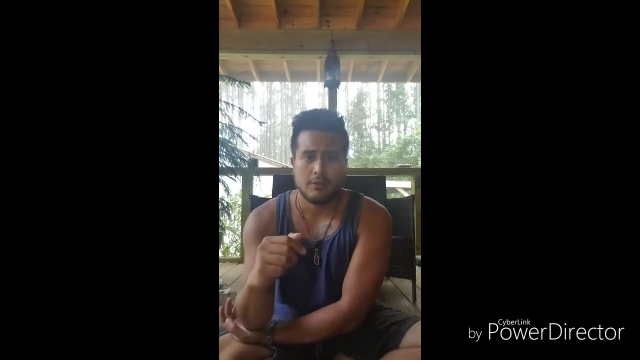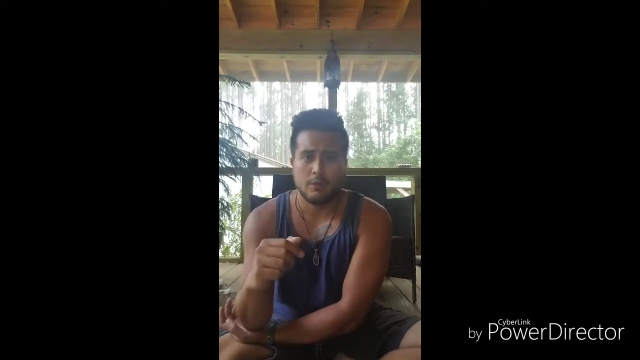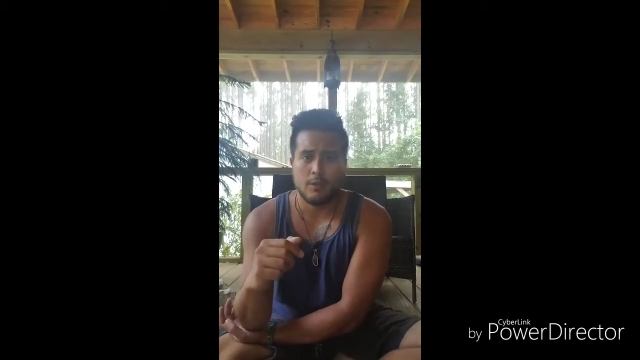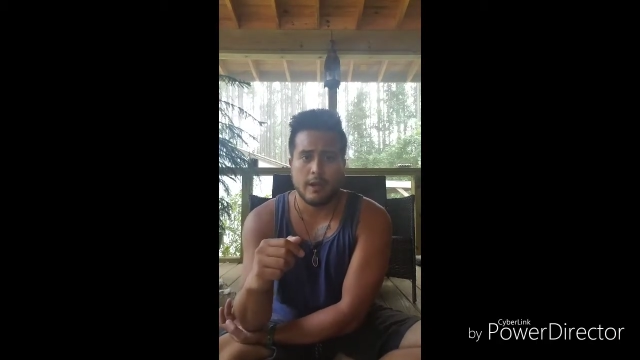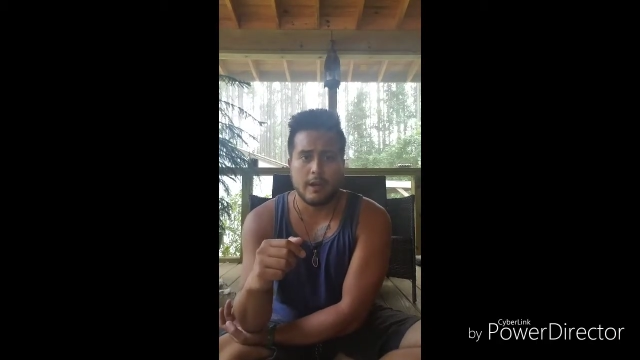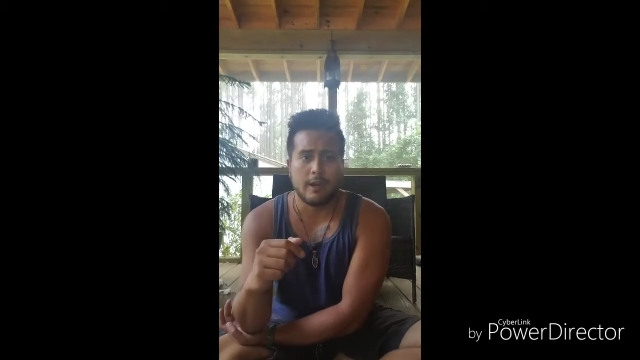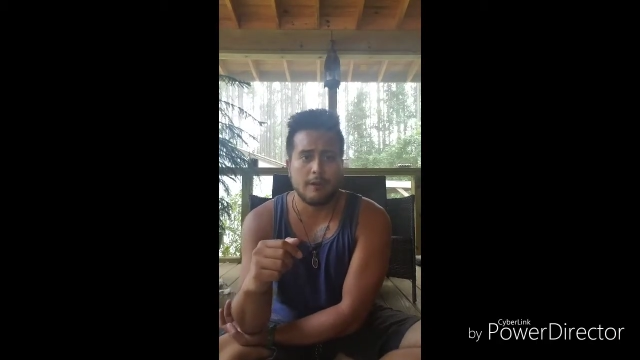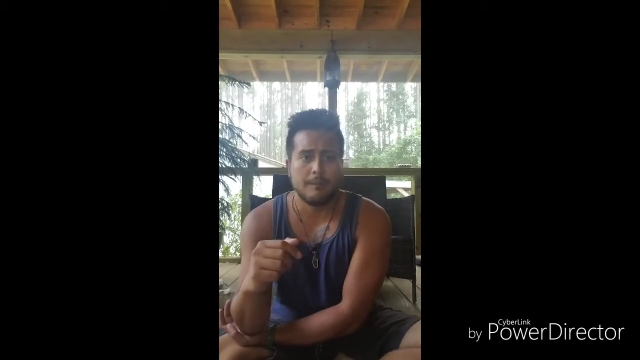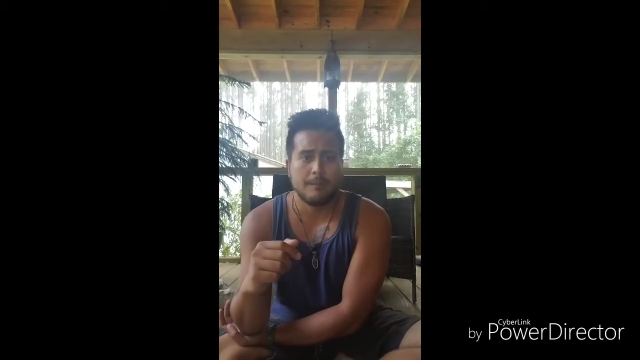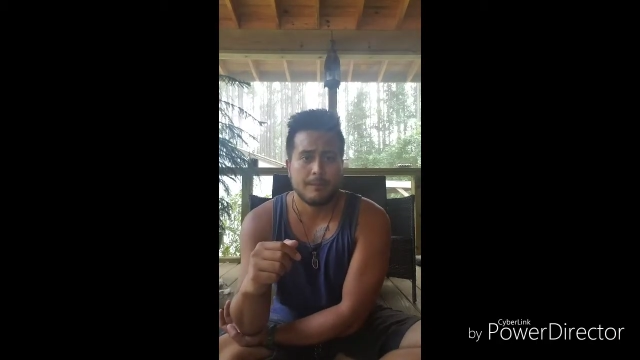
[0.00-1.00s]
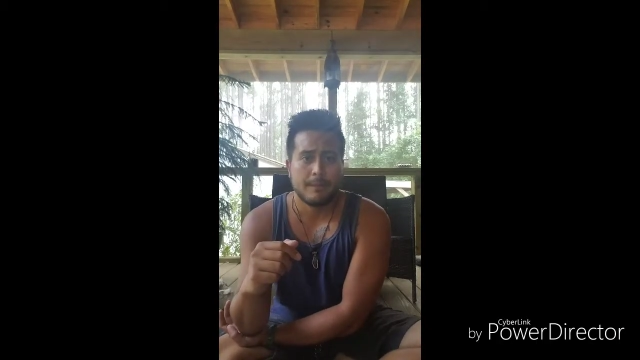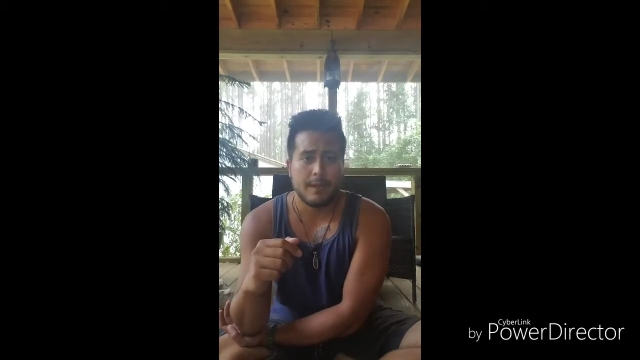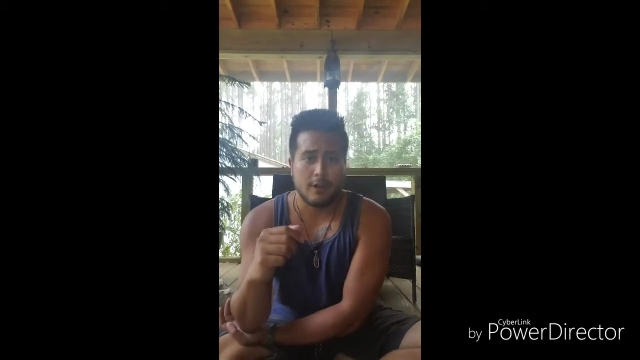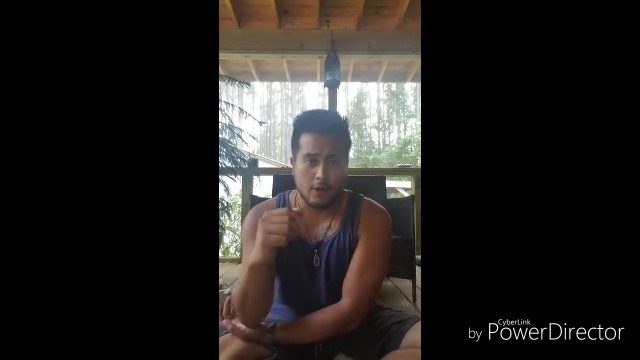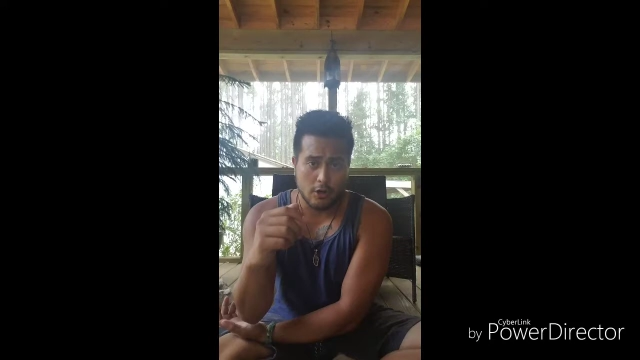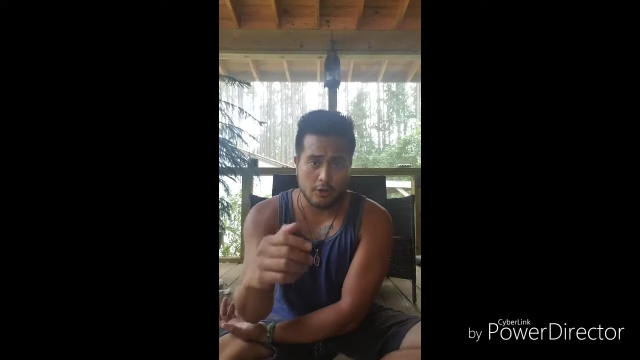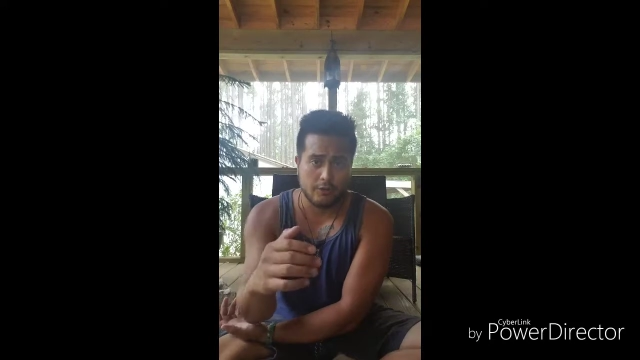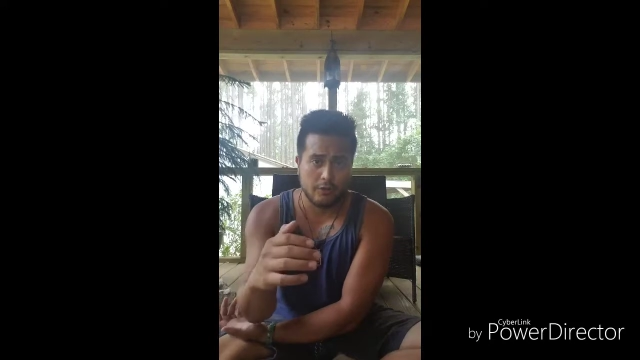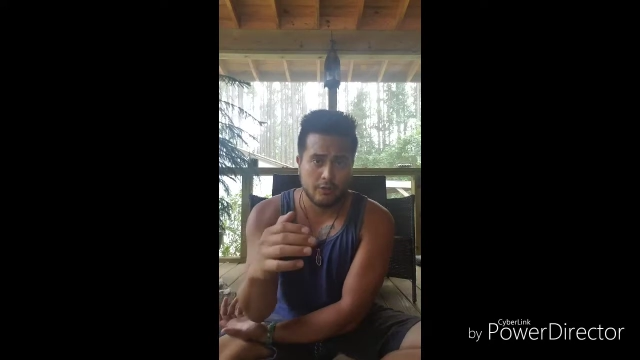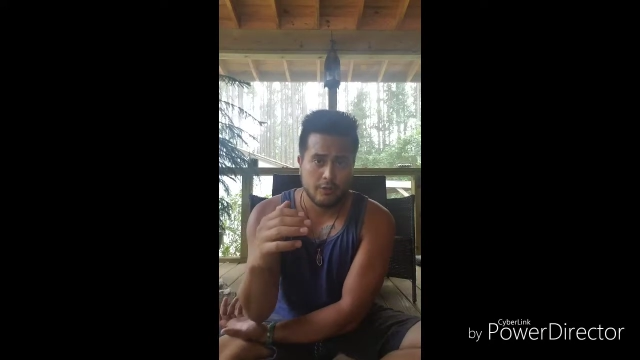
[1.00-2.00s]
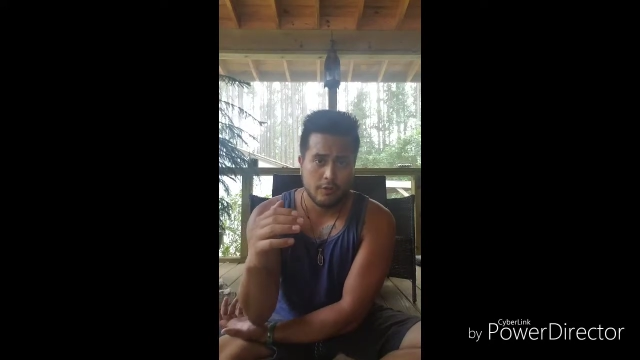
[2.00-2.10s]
to where it hurts,